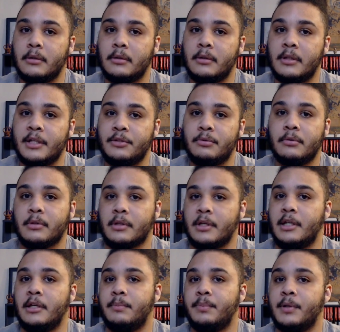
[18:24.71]
That's real
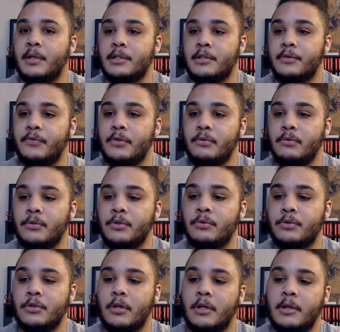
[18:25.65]
key, because if you do
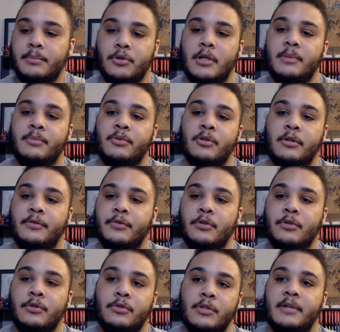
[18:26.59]
start up drama, or if you
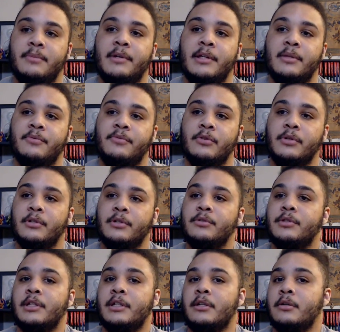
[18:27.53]
do try to make them feel
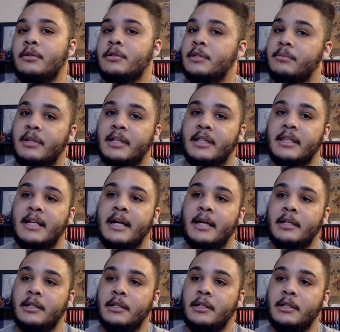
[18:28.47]
guilty or something like that,